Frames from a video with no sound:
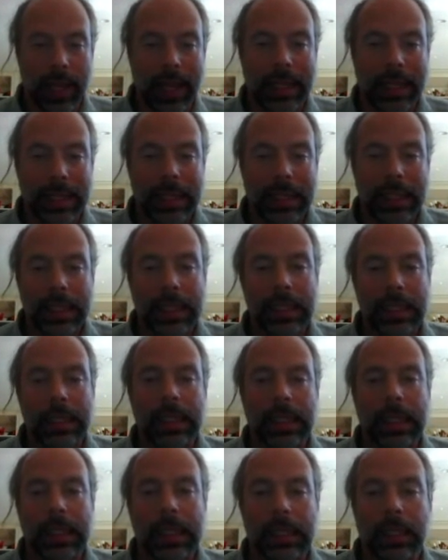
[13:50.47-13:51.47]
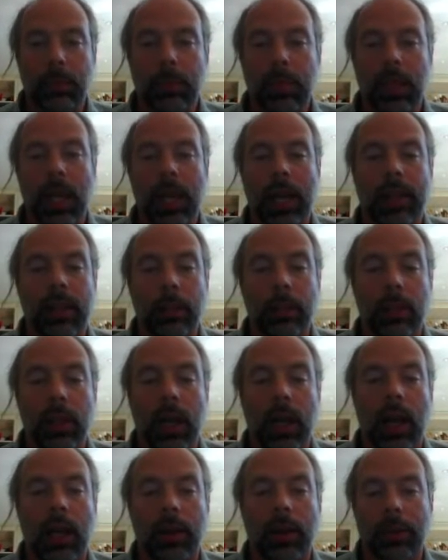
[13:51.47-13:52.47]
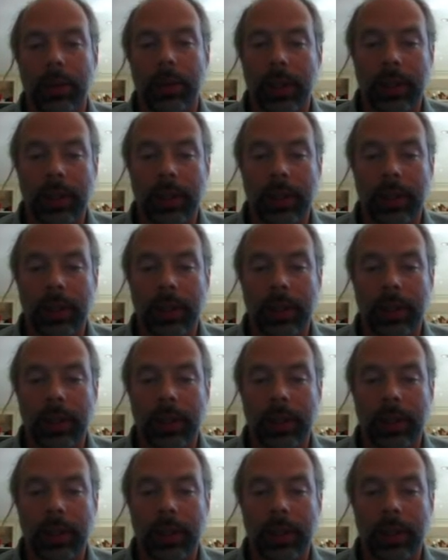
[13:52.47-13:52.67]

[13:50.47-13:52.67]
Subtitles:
entities can supply the block